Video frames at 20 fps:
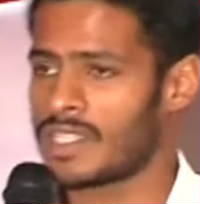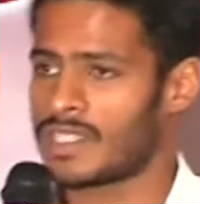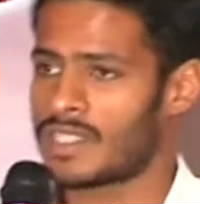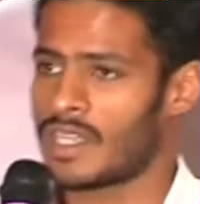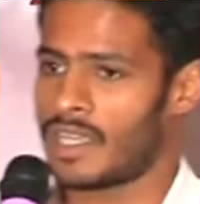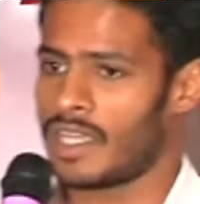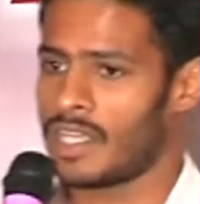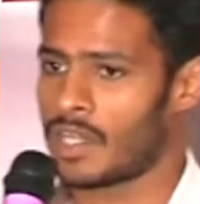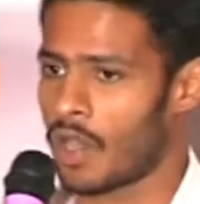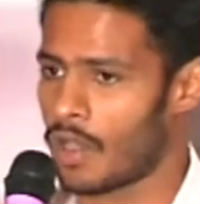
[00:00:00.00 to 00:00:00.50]
is
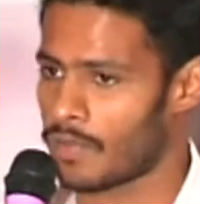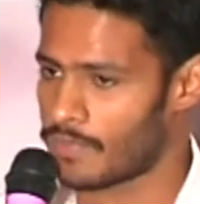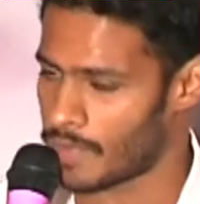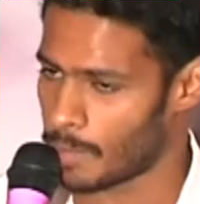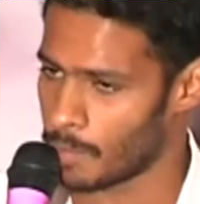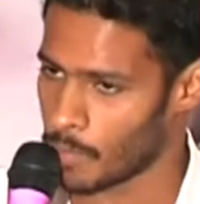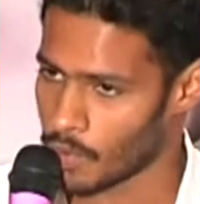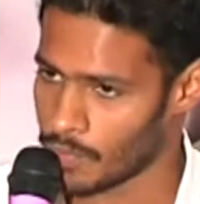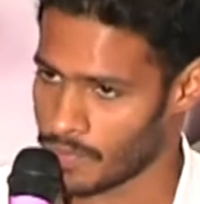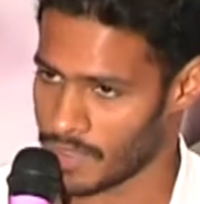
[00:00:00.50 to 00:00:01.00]
the hero of the
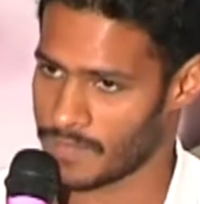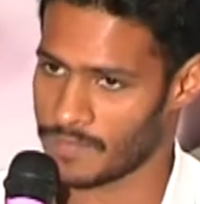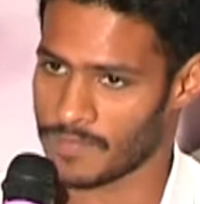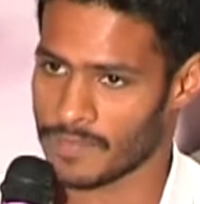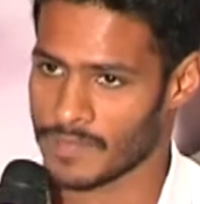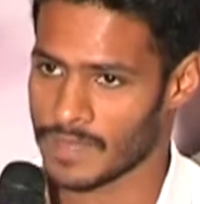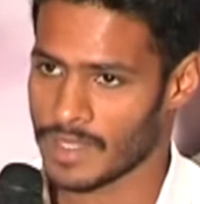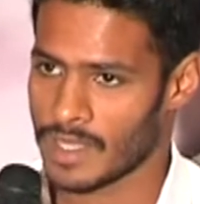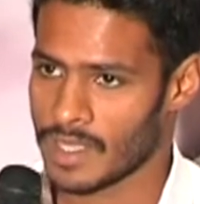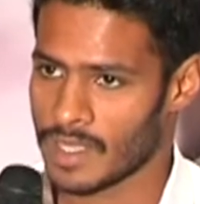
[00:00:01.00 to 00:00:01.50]
movie.
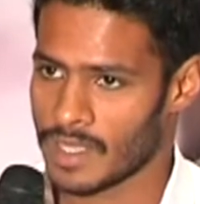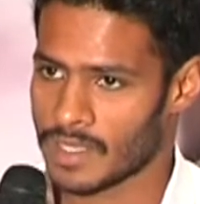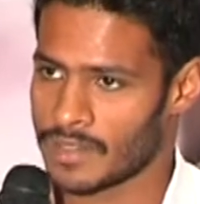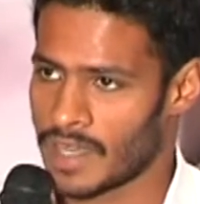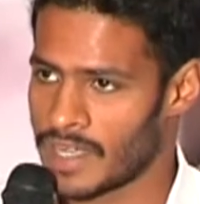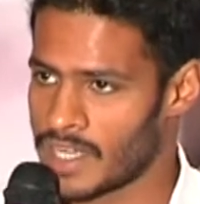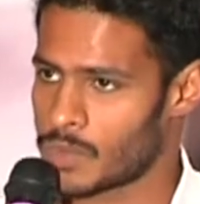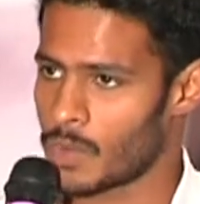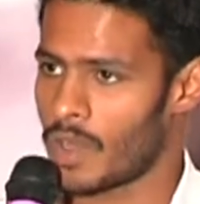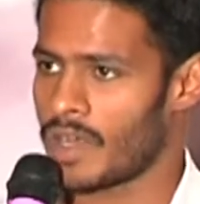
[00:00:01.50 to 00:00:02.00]

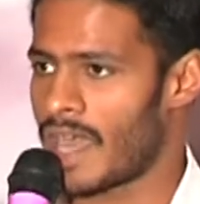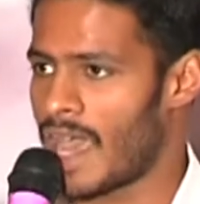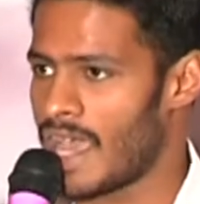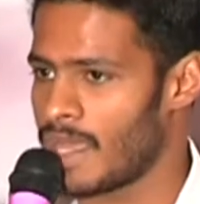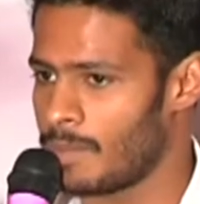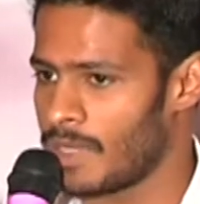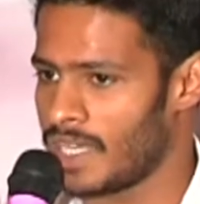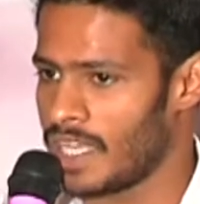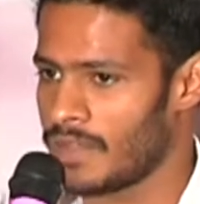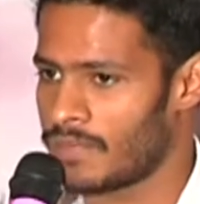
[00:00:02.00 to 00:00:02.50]
That is what I
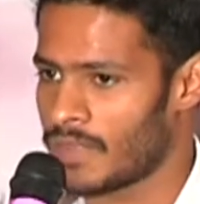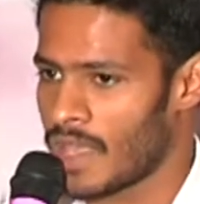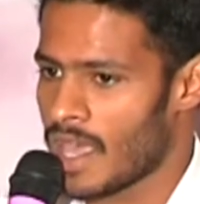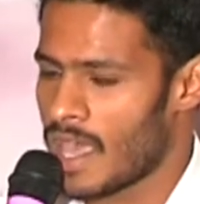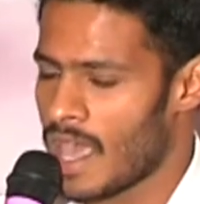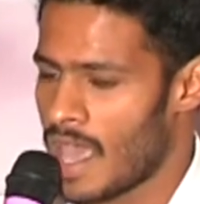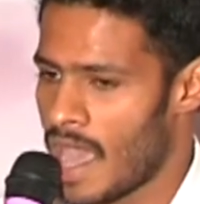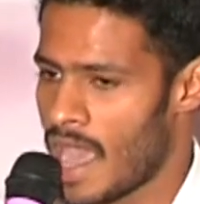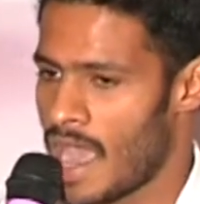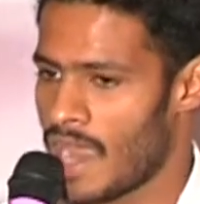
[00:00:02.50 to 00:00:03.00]
believe.
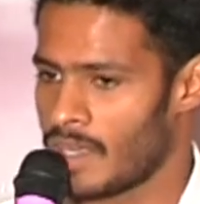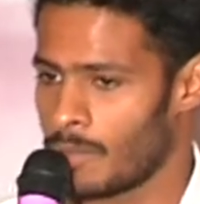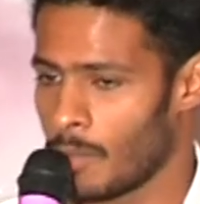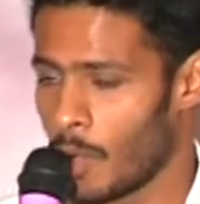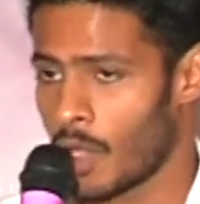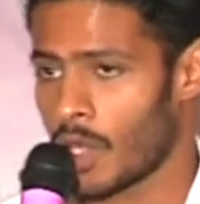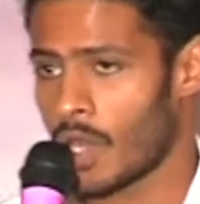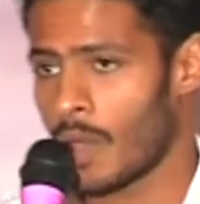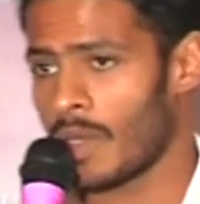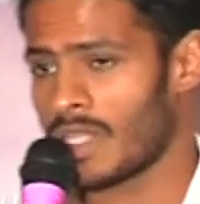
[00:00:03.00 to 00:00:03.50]
And
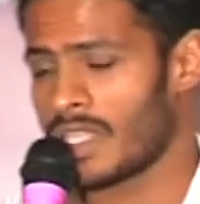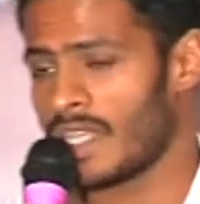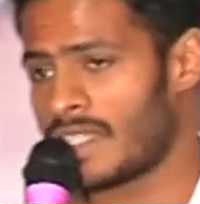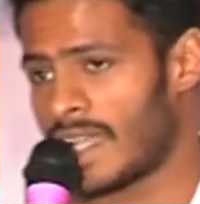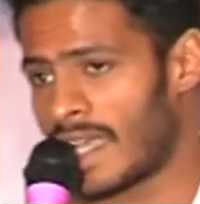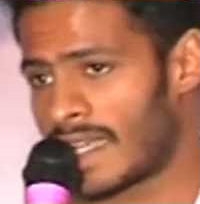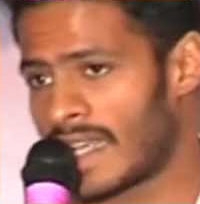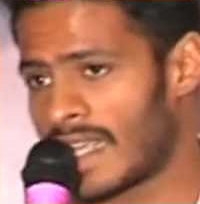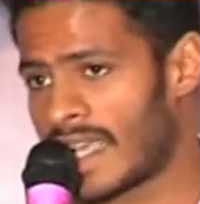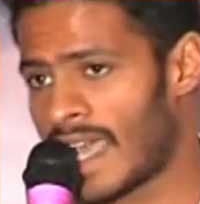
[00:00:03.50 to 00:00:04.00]
moreover, the
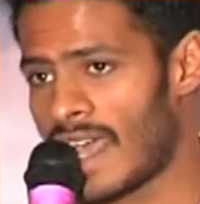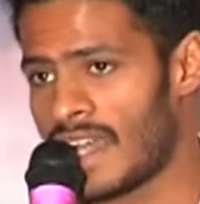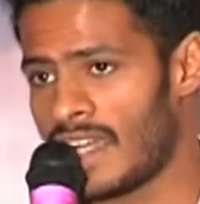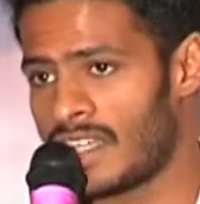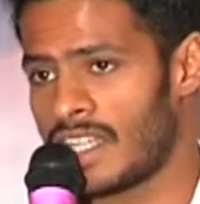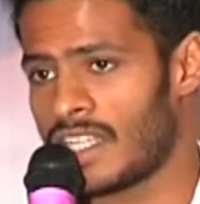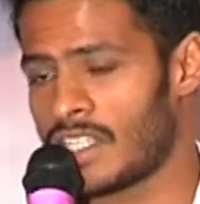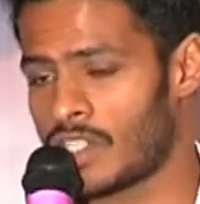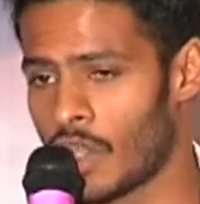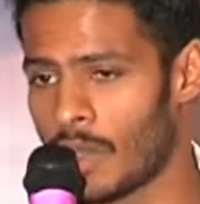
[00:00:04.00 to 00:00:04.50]

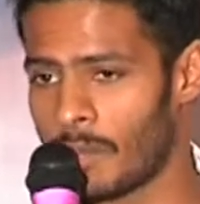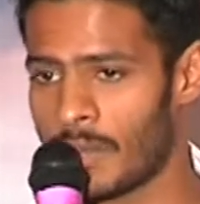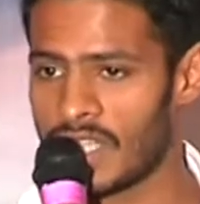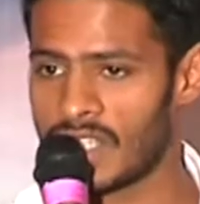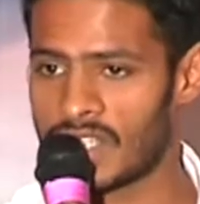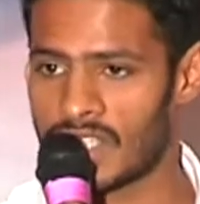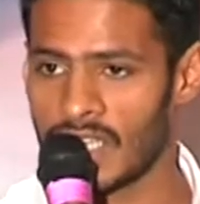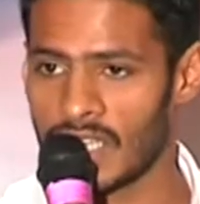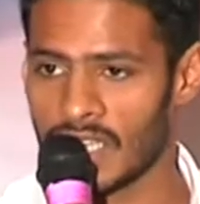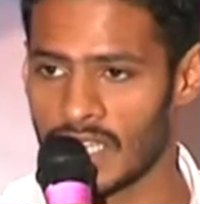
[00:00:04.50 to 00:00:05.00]
technicalities you have been
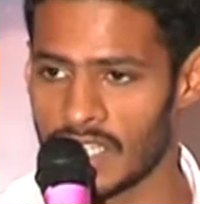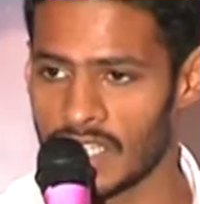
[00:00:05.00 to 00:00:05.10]
seeing